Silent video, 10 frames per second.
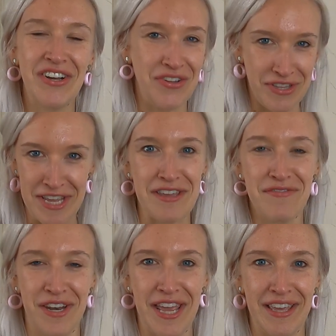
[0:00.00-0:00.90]
on the
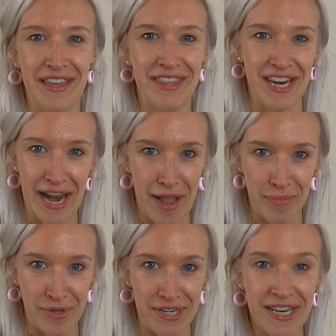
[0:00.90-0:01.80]
evening that it
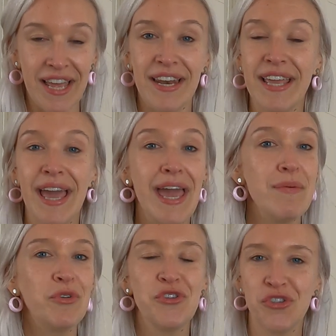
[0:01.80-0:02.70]
happened, and it
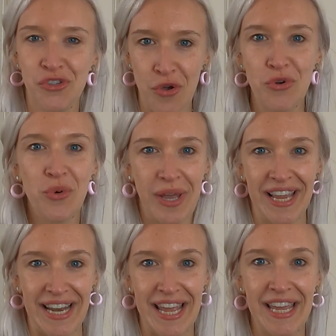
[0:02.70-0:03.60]
came on so
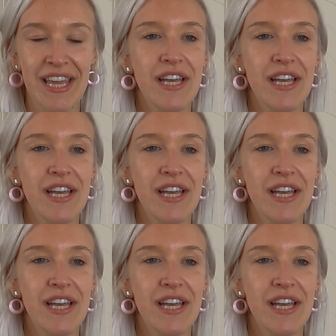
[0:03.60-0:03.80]
quickly.